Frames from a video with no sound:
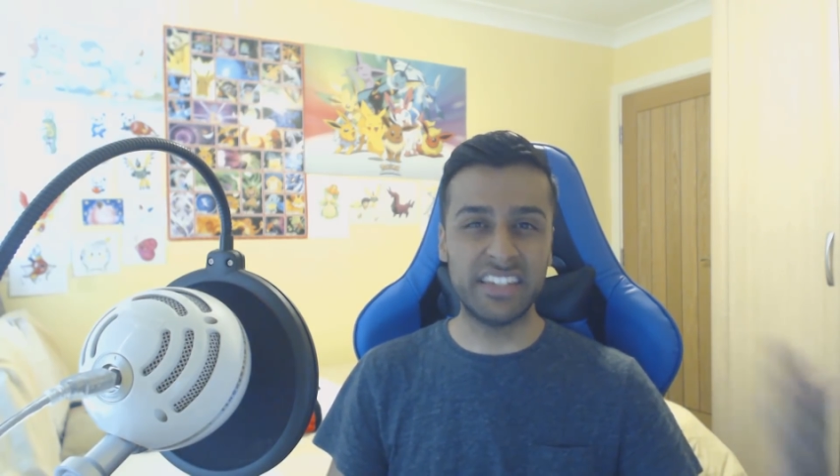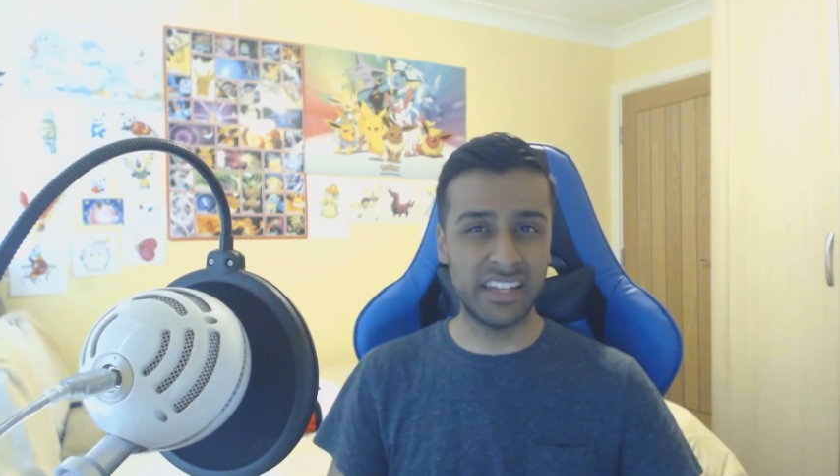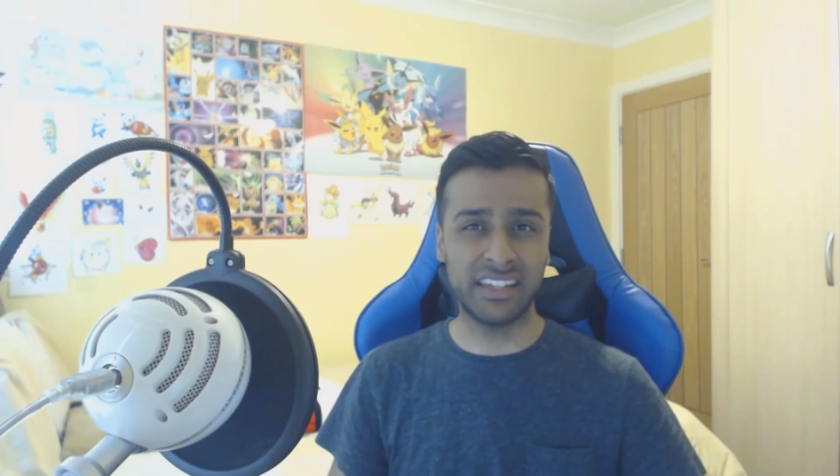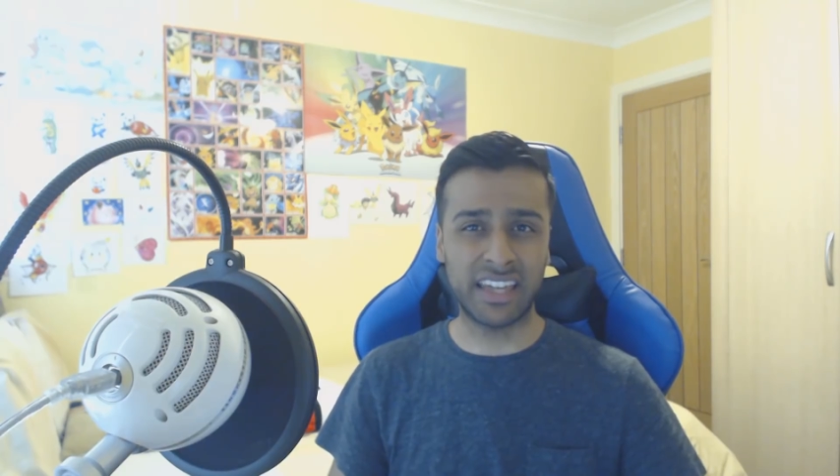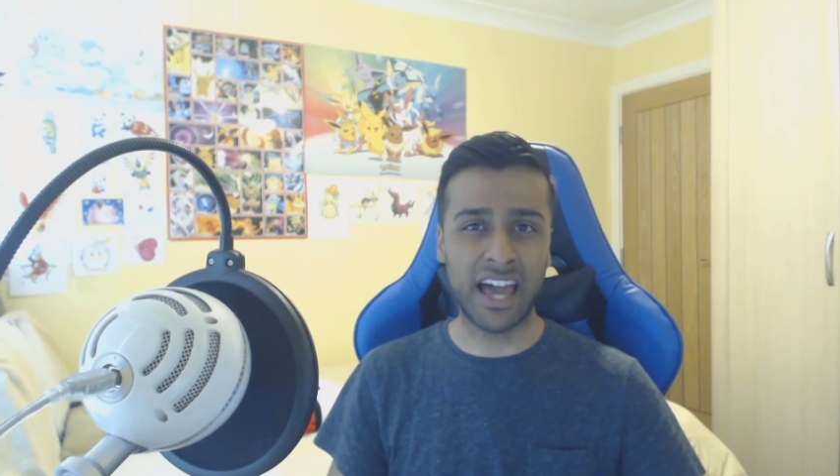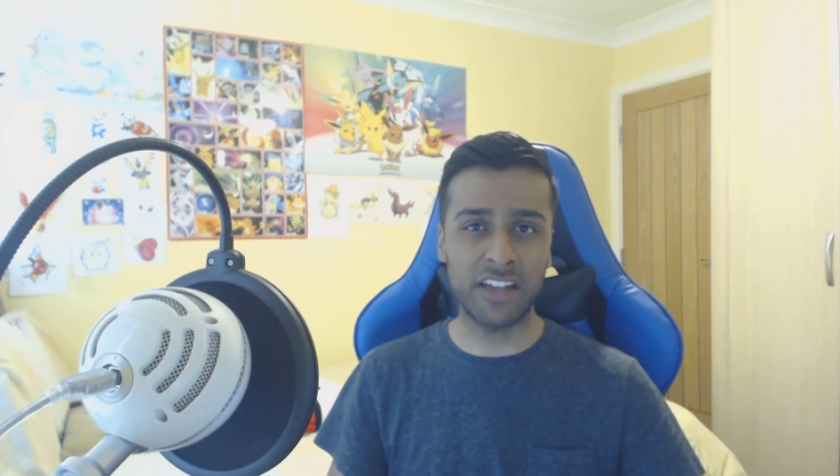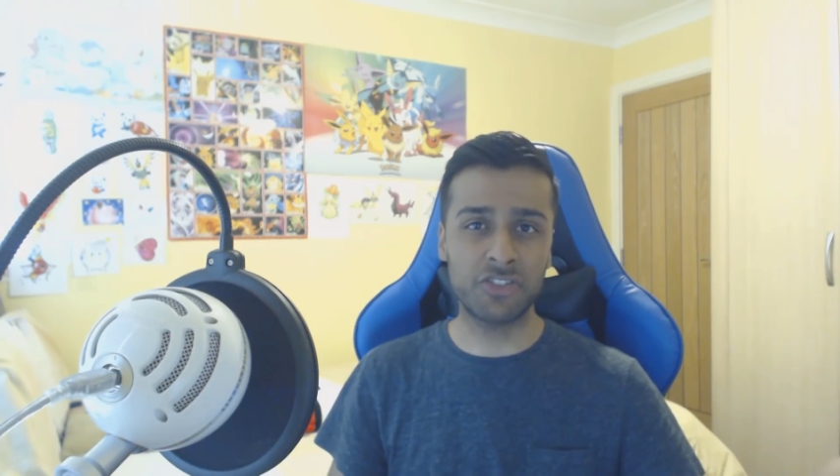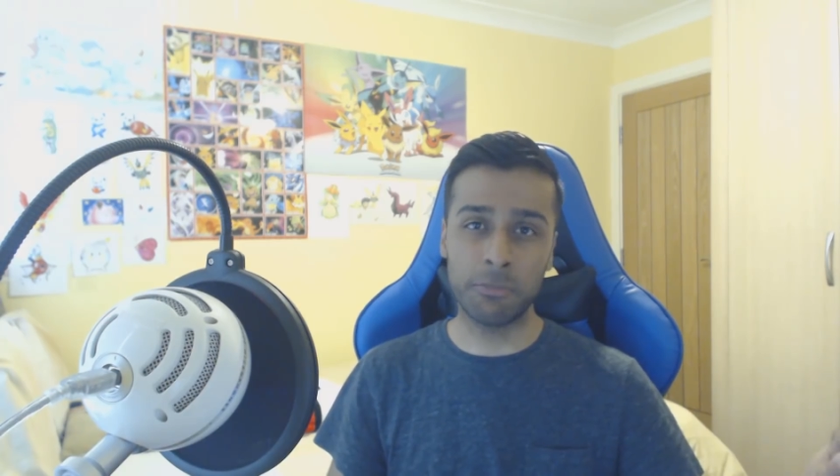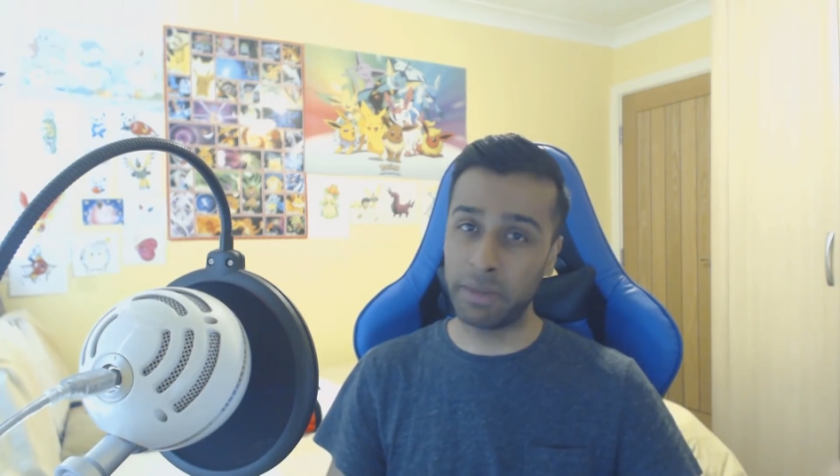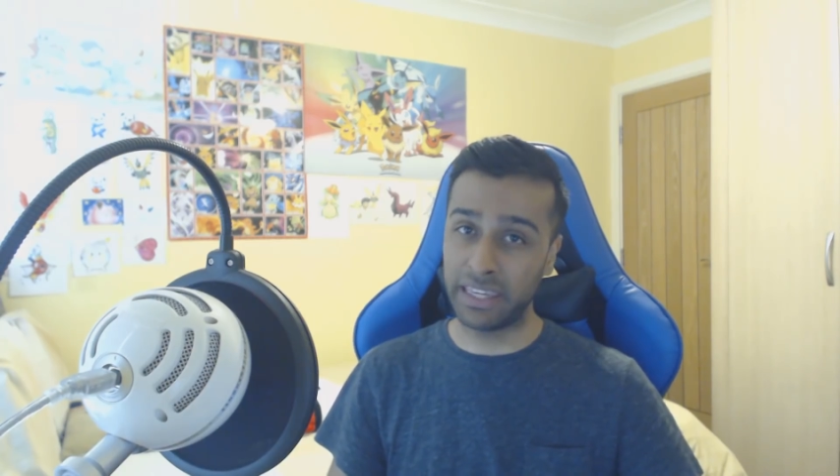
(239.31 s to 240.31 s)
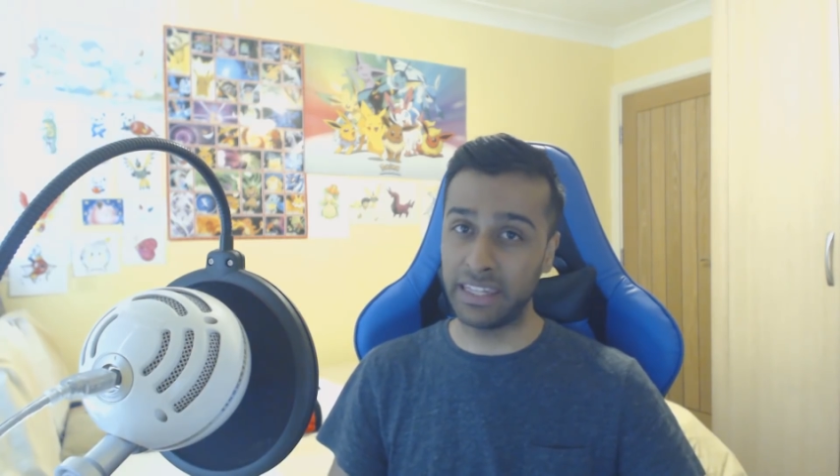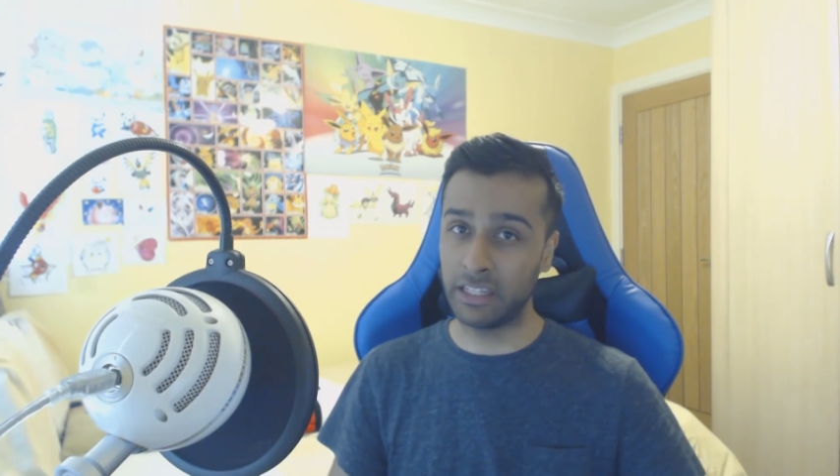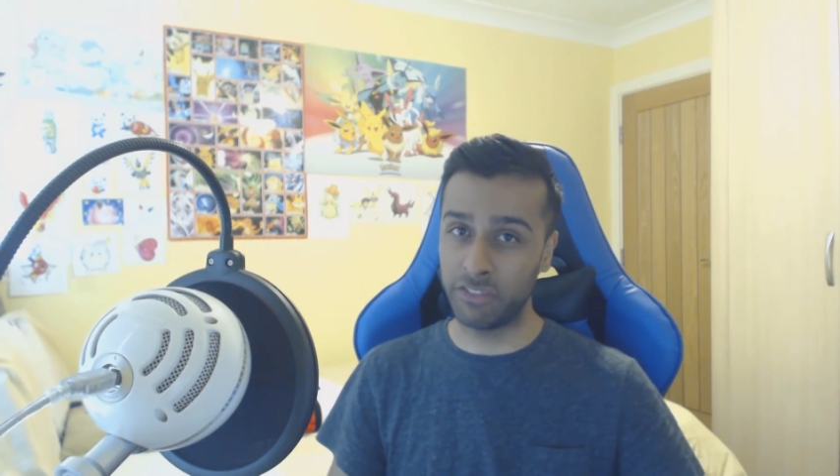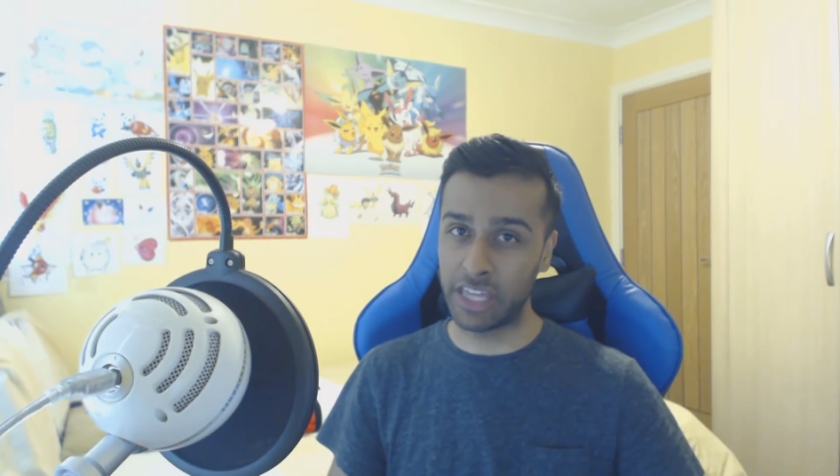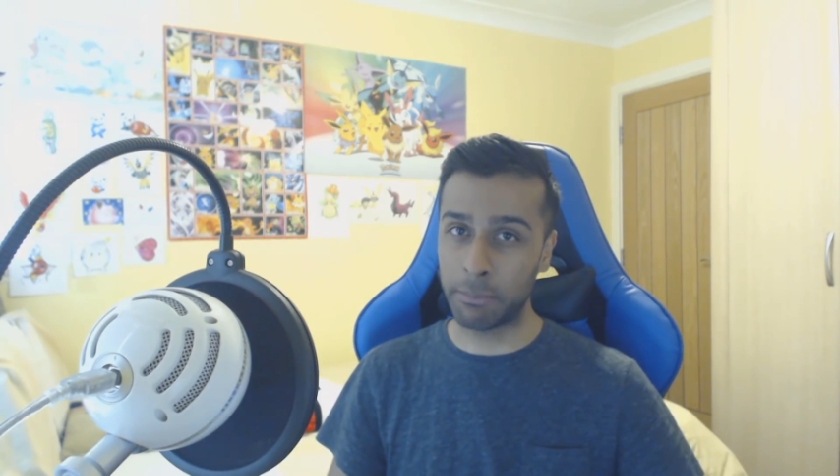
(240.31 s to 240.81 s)
didn't catch the
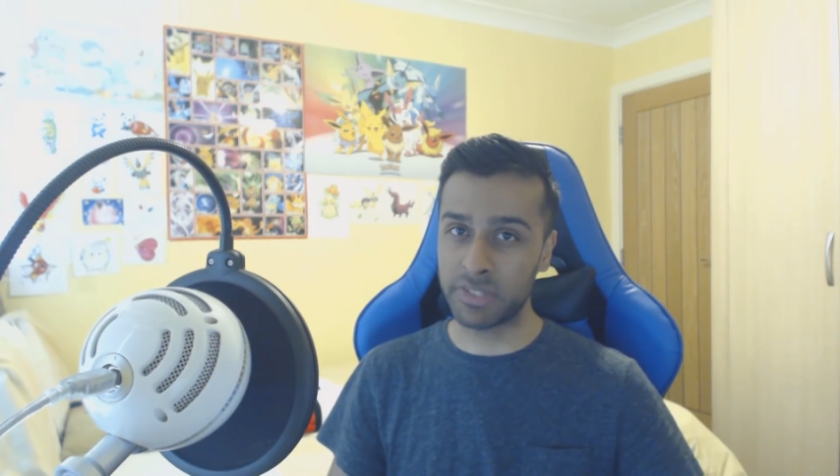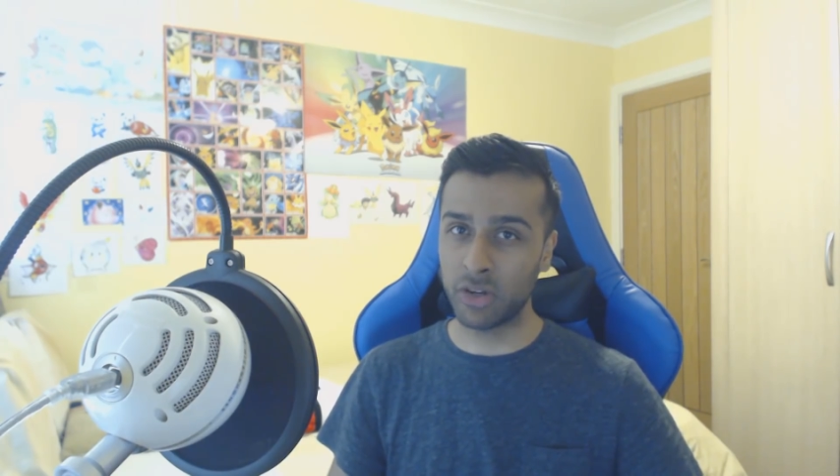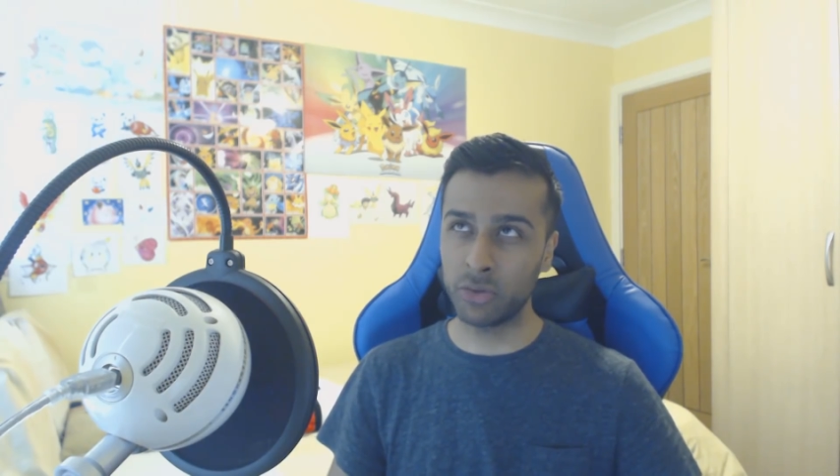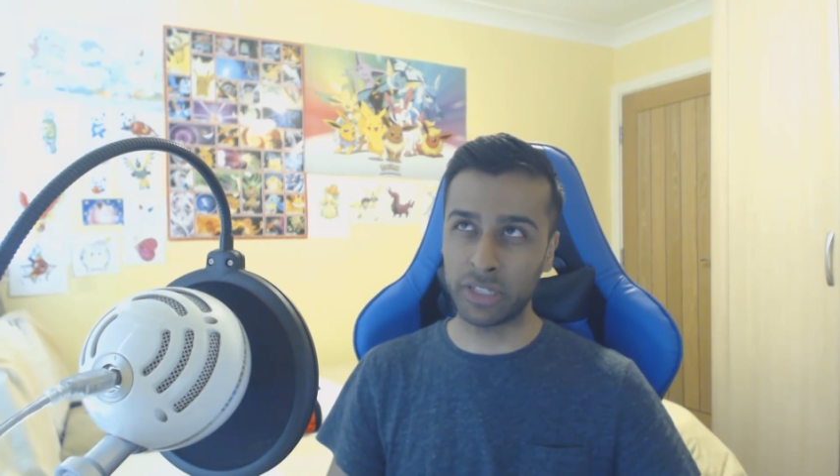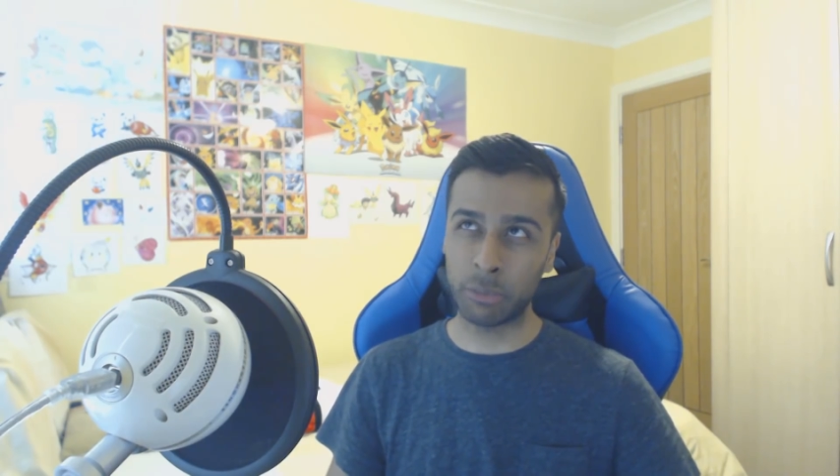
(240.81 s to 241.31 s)
beginning of the episode.